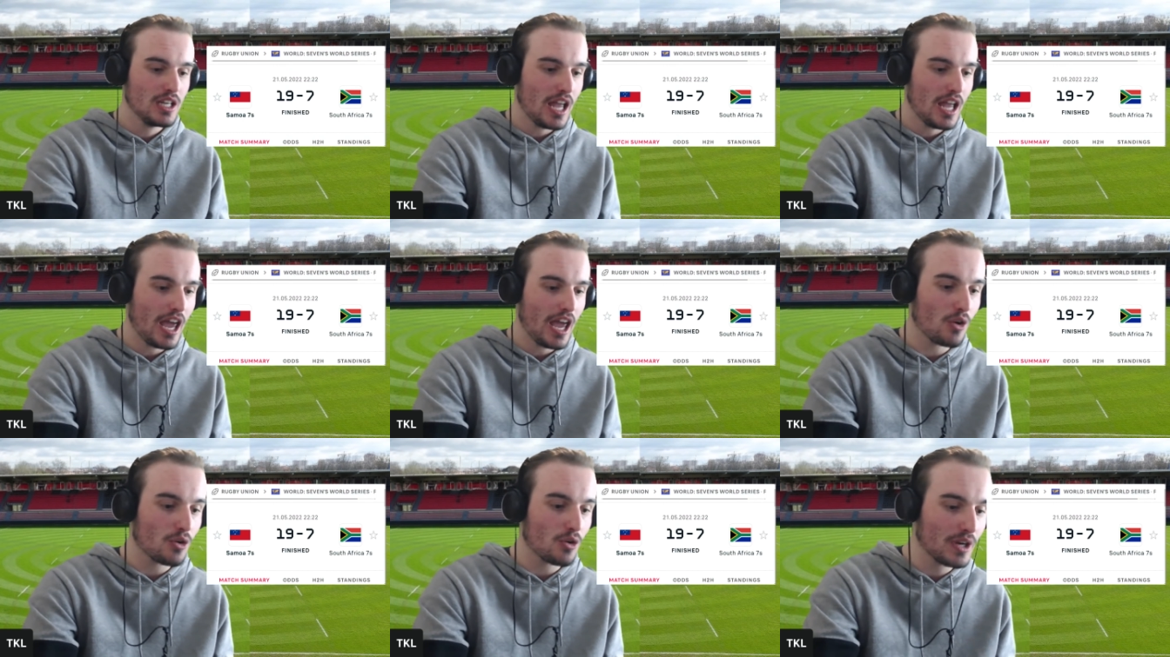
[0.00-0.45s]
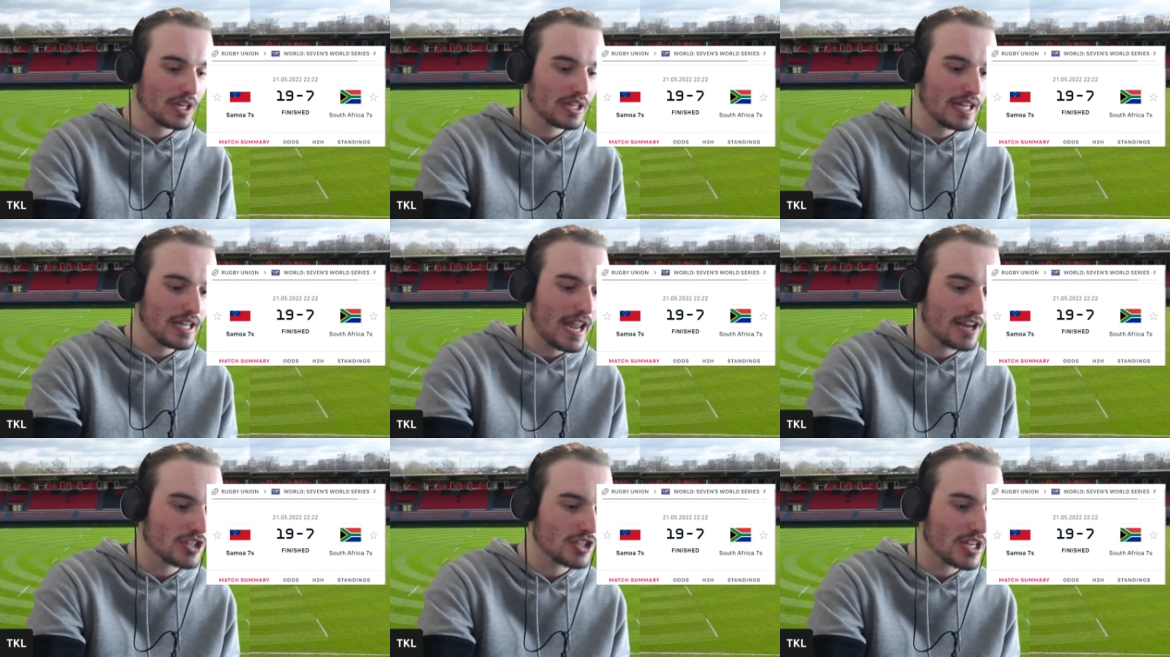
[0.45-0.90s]
And I'll
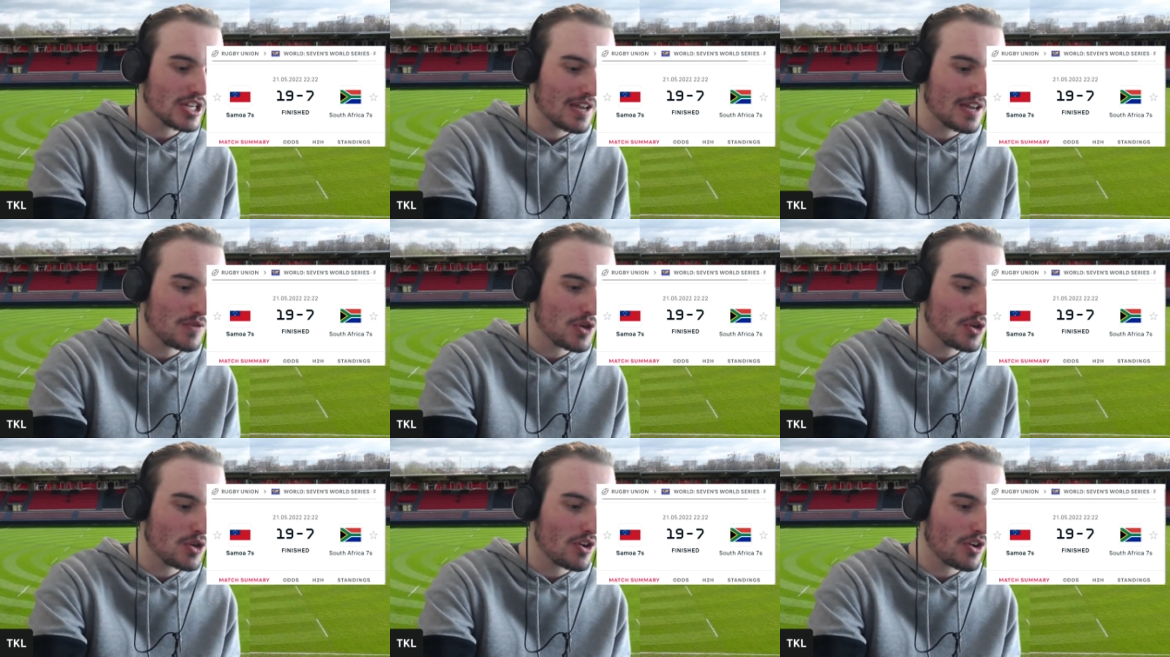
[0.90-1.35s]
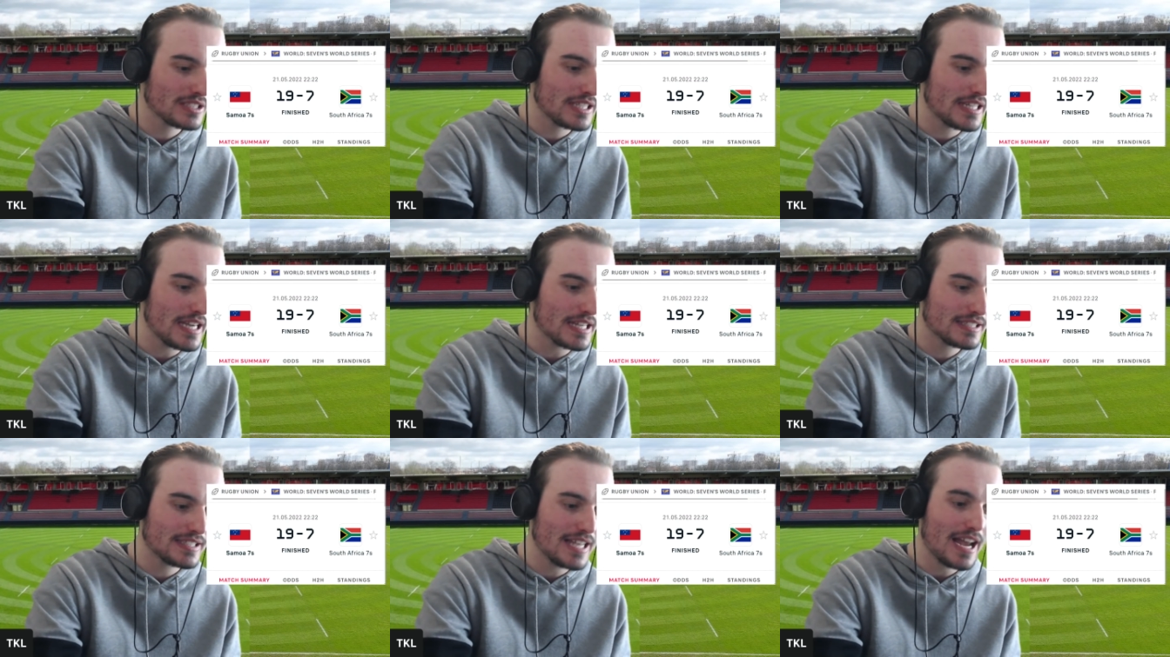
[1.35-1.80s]
quickly actually give you guys the
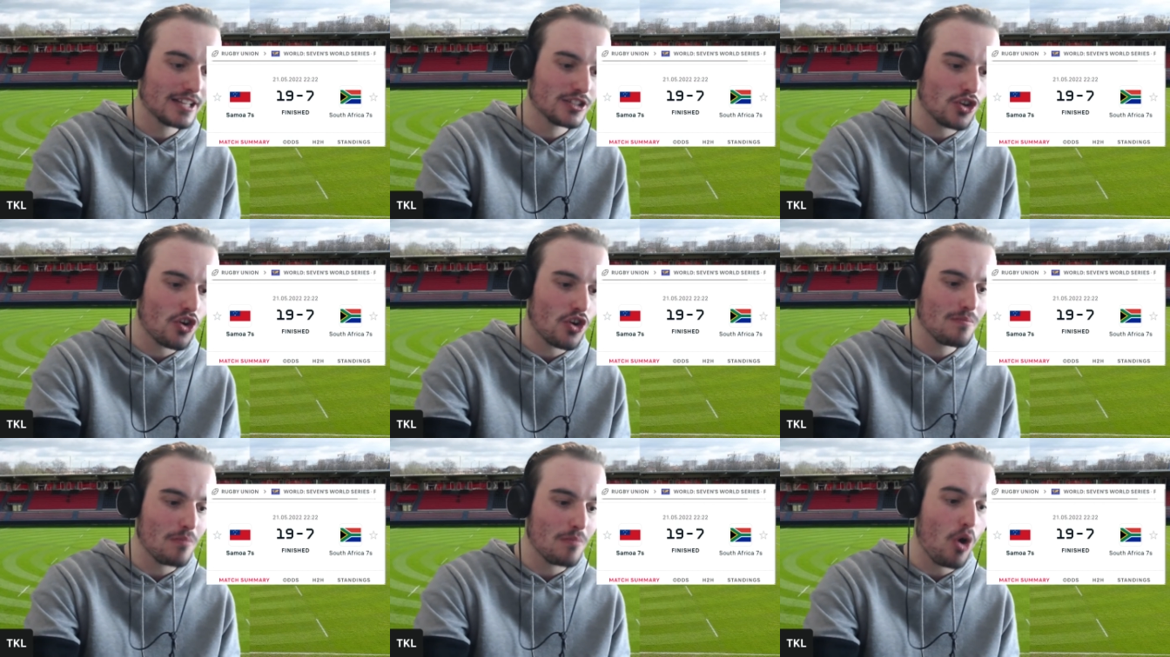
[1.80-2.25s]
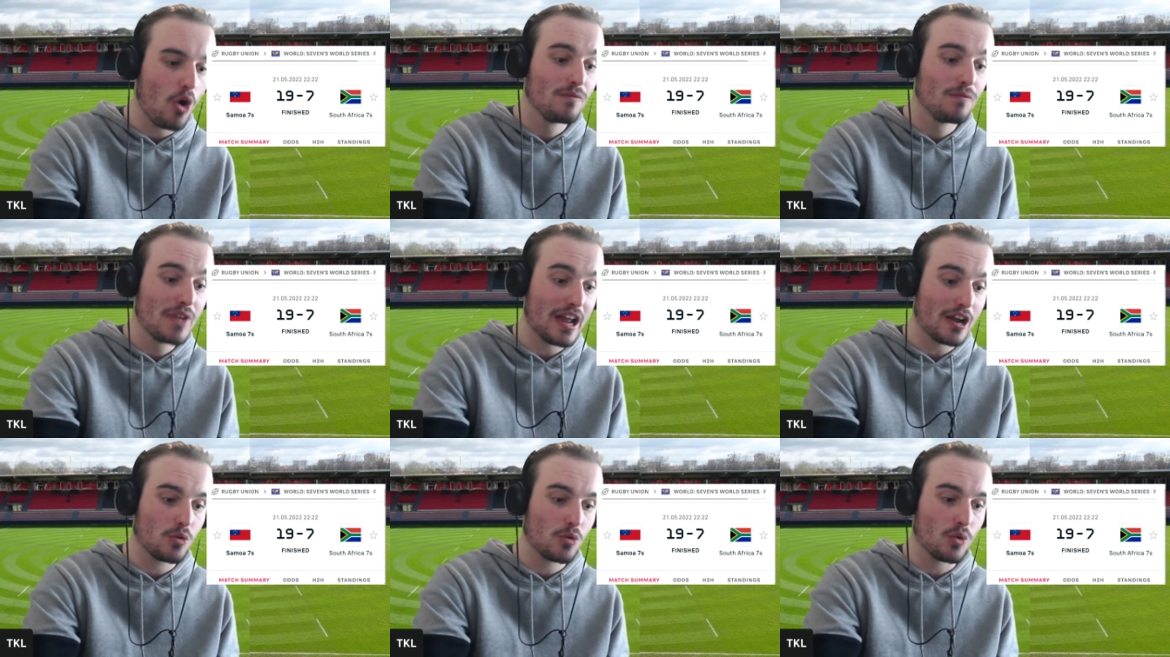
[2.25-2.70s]
exact time of
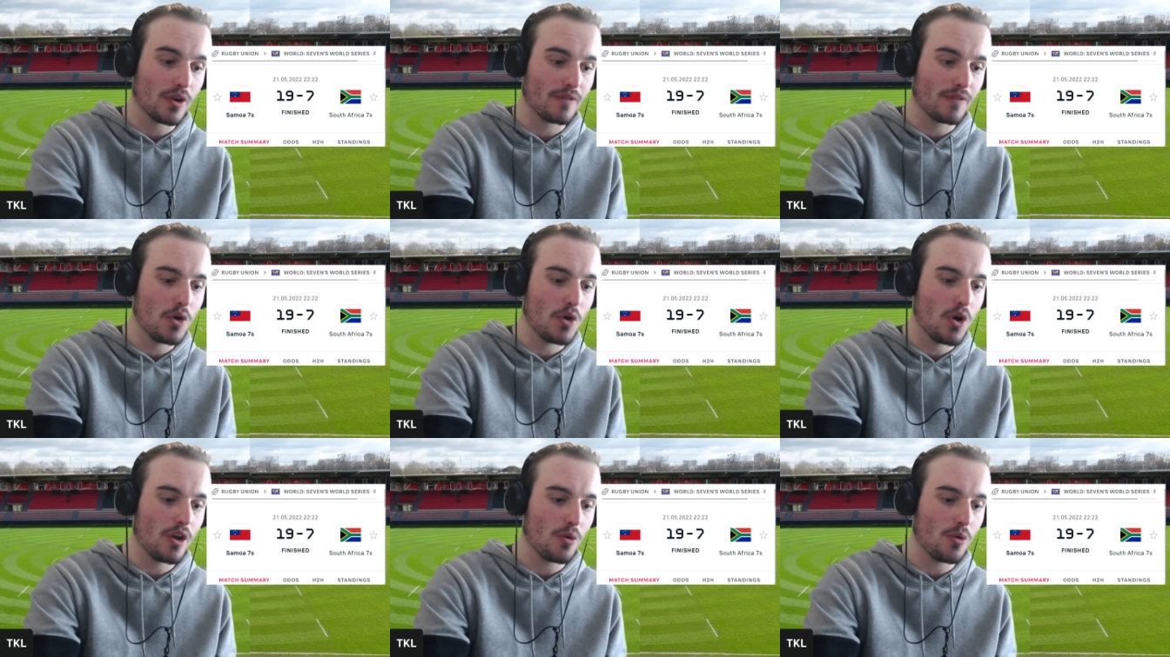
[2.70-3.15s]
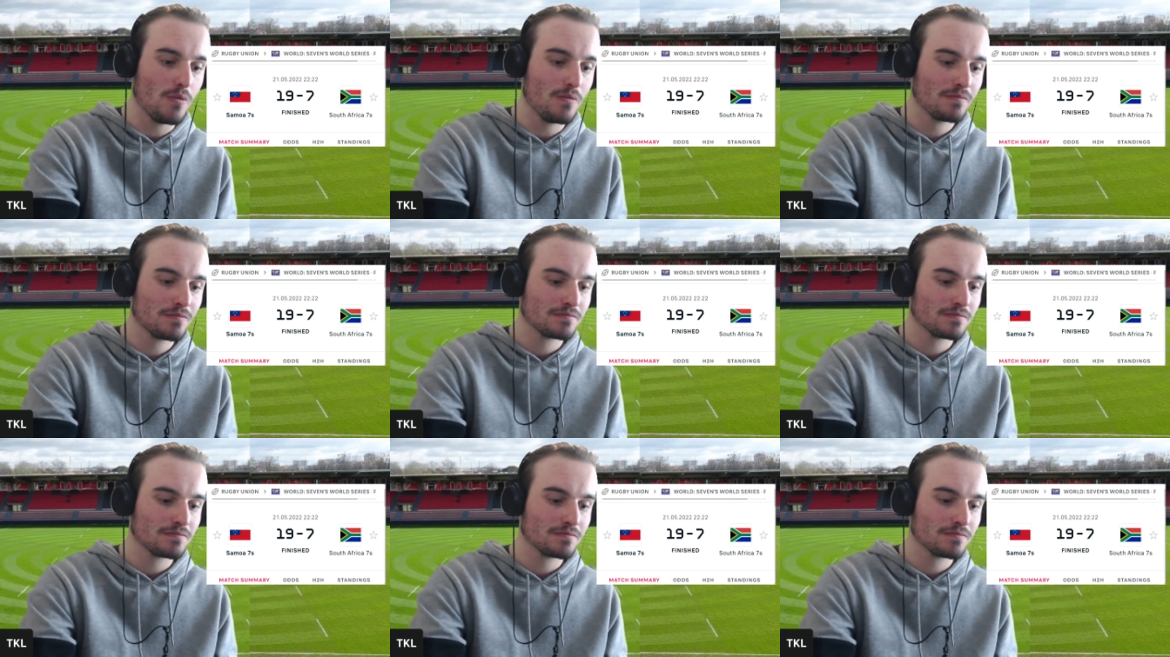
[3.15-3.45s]
that quarterfinal,